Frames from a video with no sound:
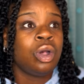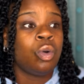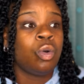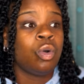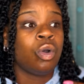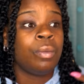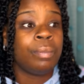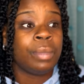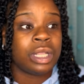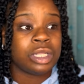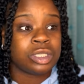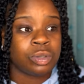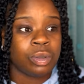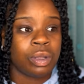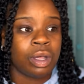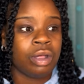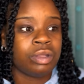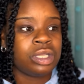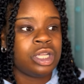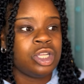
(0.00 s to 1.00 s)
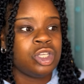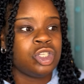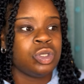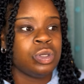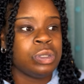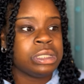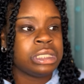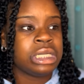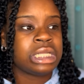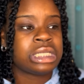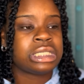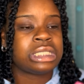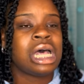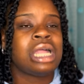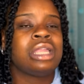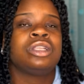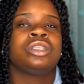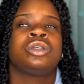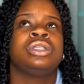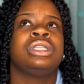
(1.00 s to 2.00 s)
or mental health issues and it's
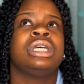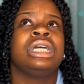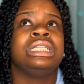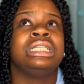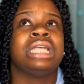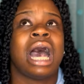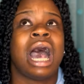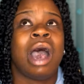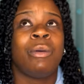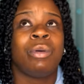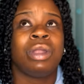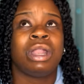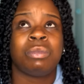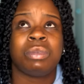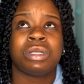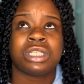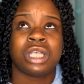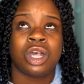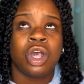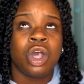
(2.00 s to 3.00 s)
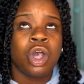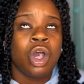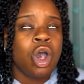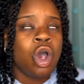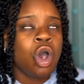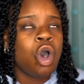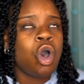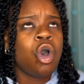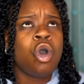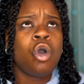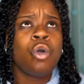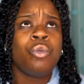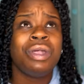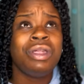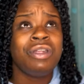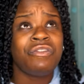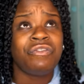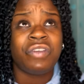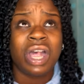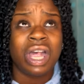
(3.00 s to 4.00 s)
not until they die when everybody's like, oh,
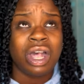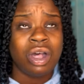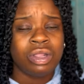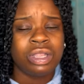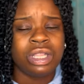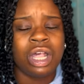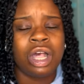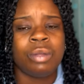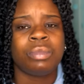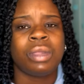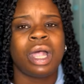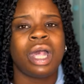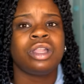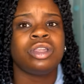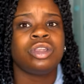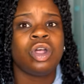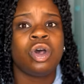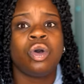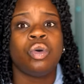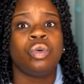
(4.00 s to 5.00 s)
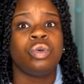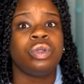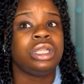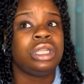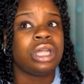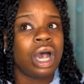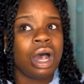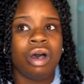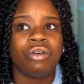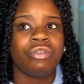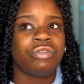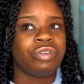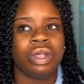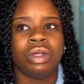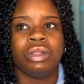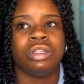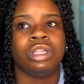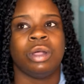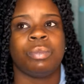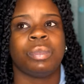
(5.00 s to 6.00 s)
we failed them. Like, no, y'all
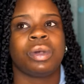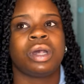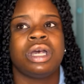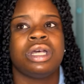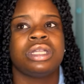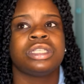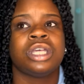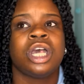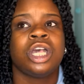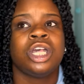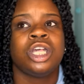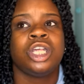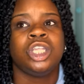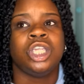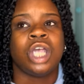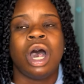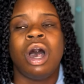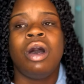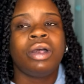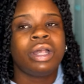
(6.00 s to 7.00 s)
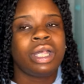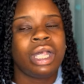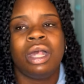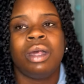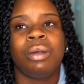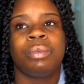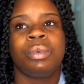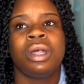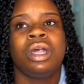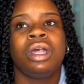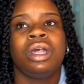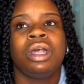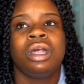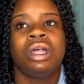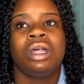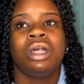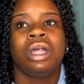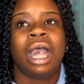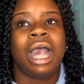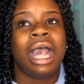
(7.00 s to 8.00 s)
failed them because y'all kept
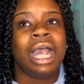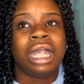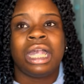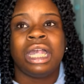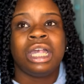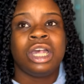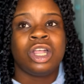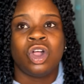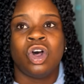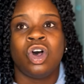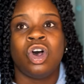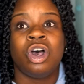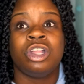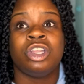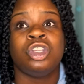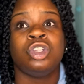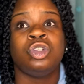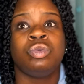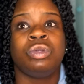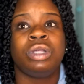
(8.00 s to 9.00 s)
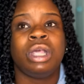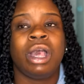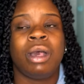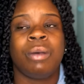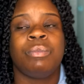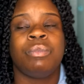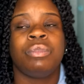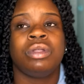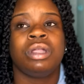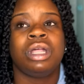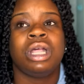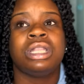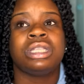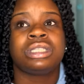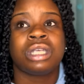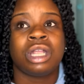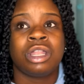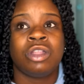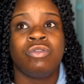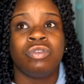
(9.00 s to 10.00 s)
egging it on and you kept,
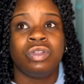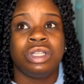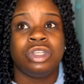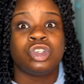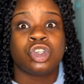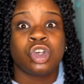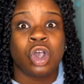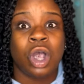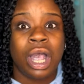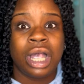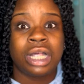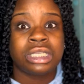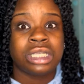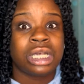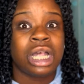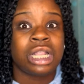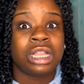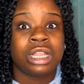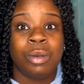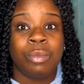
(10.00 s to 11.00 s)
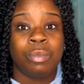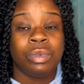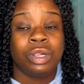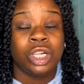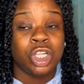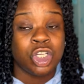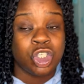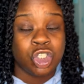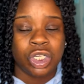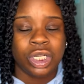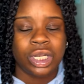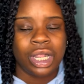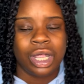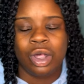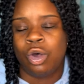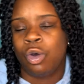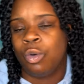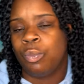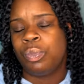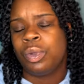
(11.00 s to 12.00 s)
instead of trying to get them legit
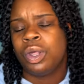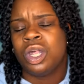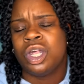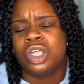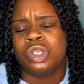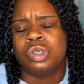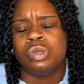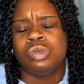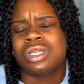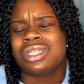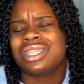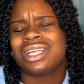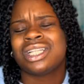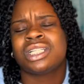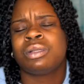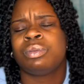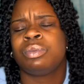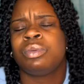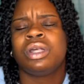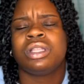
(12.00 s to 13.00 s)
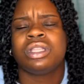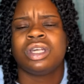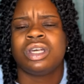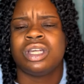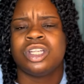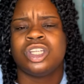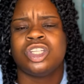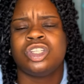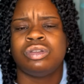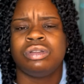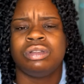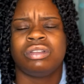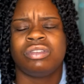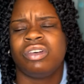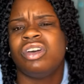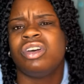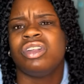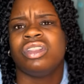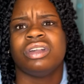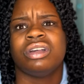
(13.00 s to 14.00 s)
help, you just exploit their issues
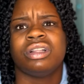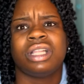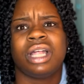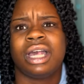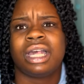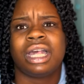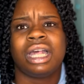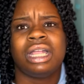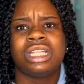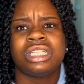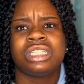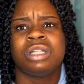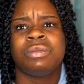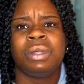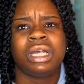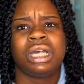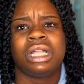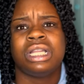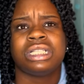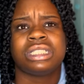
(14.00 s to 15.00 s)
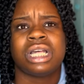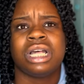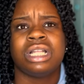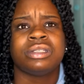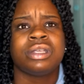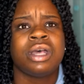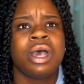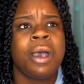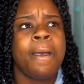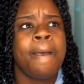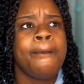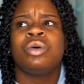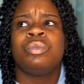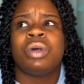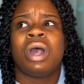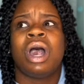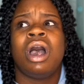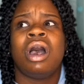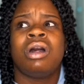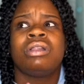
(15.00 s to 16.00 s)
further. Like, it doesn't make any sense.
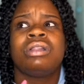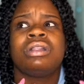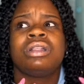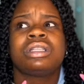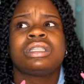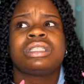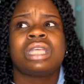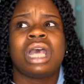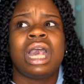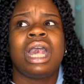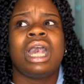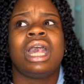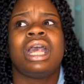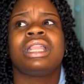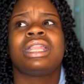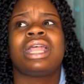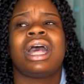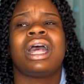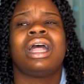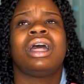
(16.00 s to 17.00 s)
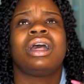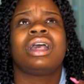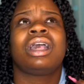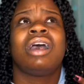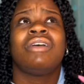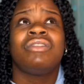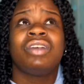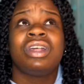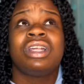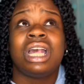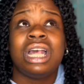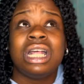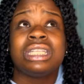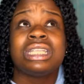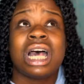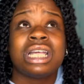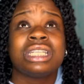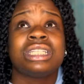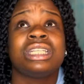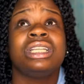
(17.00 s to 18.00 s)
Brown saying that Kevin Gates
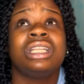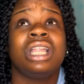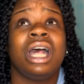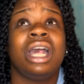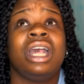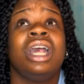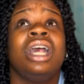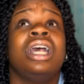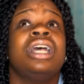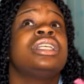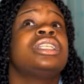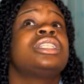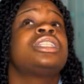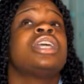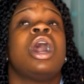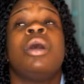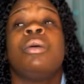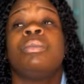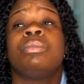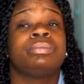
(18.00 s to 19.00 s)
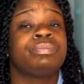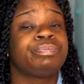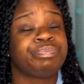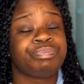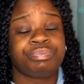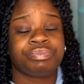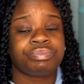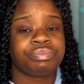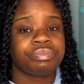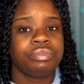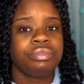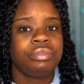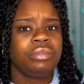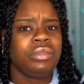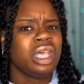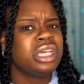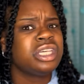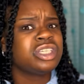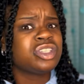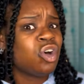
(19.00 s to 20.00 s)
hasn't, like, something
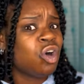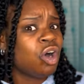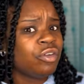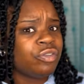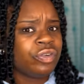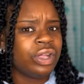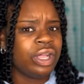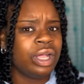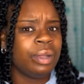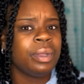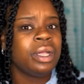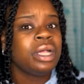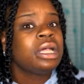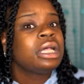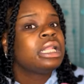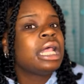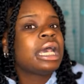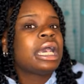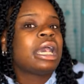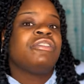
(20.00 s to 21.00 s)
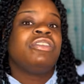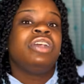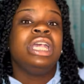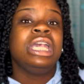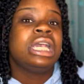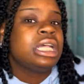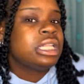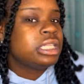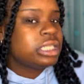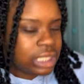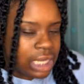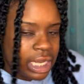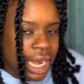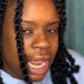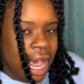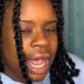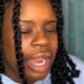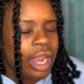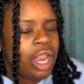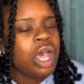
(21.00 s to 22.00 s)
is off for him. Like, if he can see
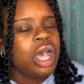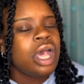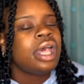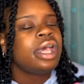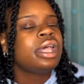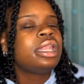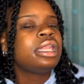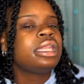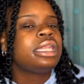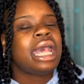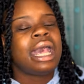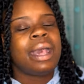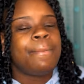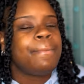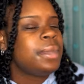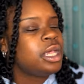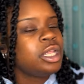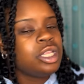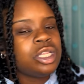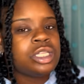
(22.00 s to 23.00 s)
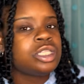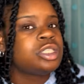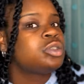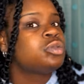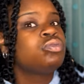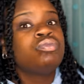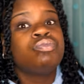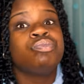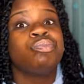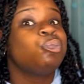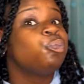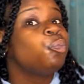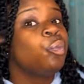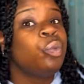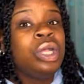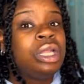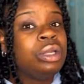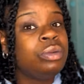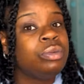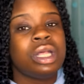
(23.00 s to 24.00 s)
that, that means
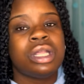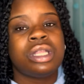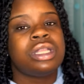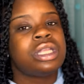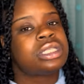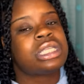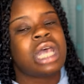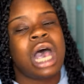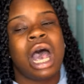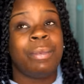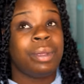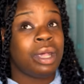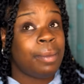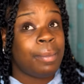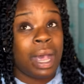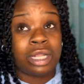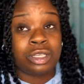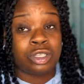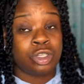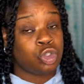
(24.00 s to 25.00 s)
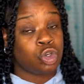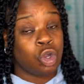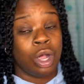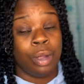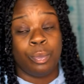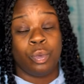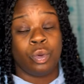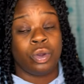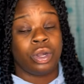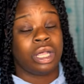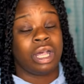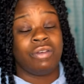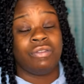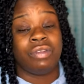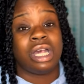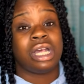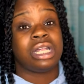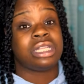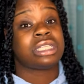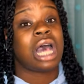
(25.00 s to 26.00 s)
we it's time to get back to the drawing board on
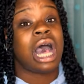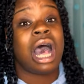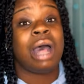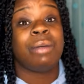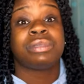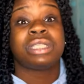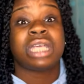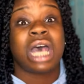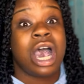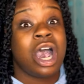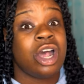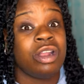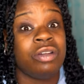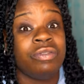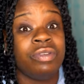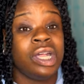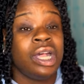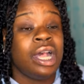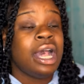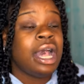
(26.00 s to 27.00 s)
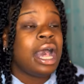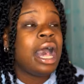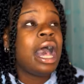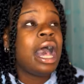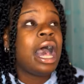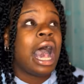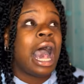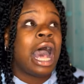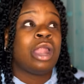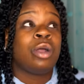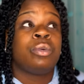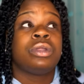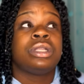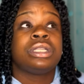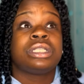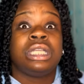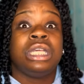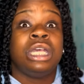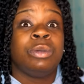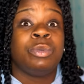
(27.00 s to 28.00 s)
Kevin Gates. I'm tired of it. I don't want
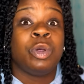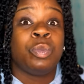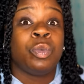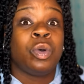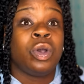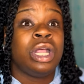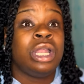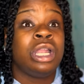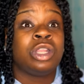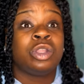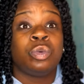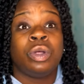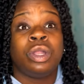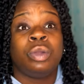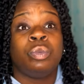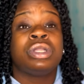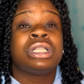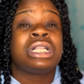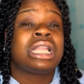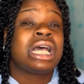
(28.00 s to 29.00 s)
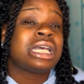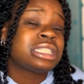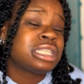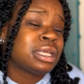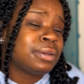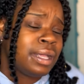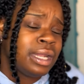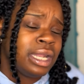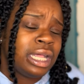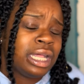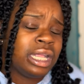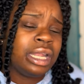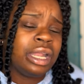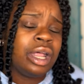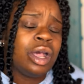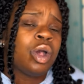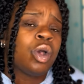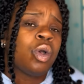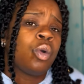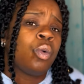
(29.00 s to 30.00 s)
to see him no more. He another one. When's the last time he had a hit?
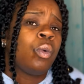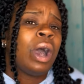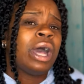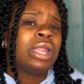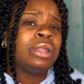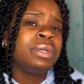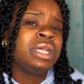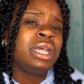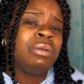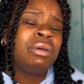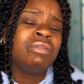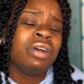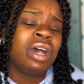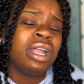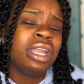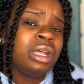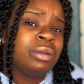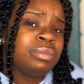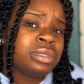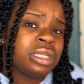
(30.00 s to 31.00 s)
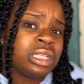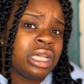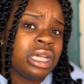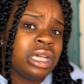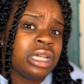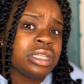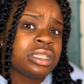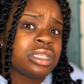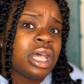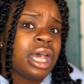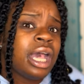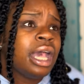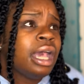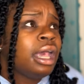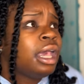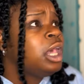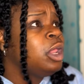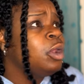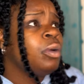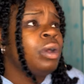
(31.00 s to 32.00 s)
Why do we keep inviting him to things?
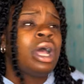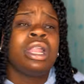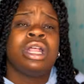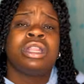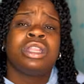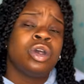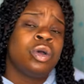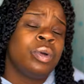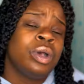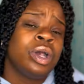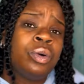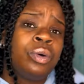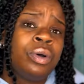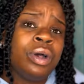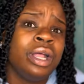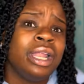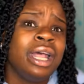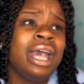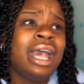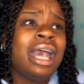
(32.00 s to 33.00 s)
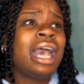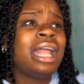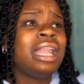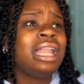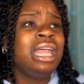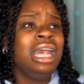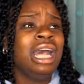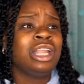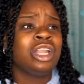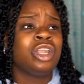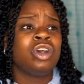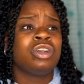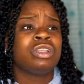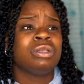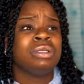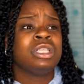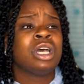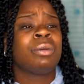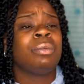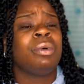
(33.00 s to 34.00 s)
He don't got nothing going on. And then he had a nerd
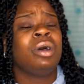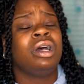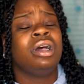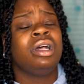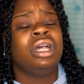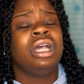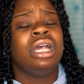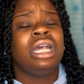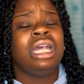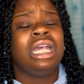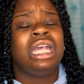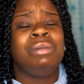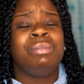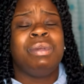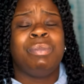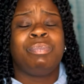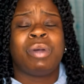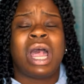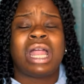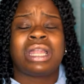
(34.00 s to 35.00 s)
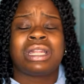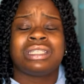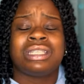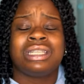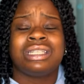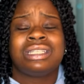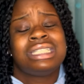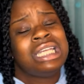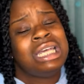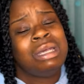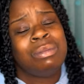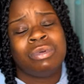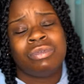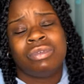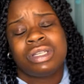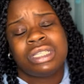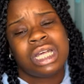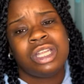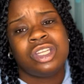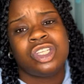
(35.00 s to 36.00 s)
to talking about he be practicing semen
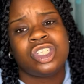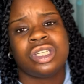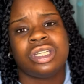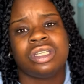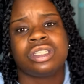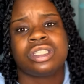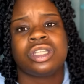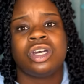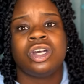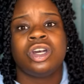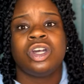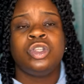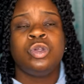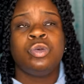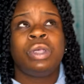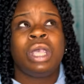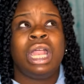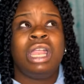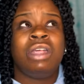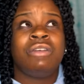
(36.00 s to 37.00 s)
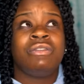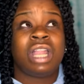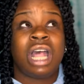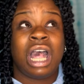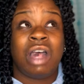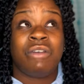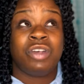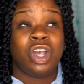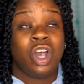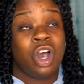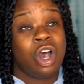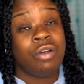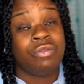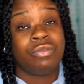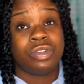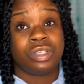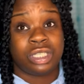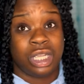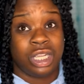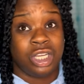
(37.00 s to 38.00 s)
retention. Sir, you can't even have a
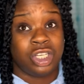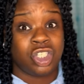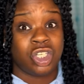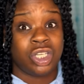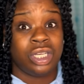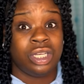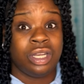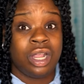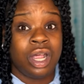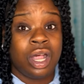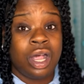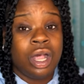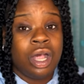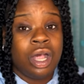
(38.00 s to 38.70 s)
conversation,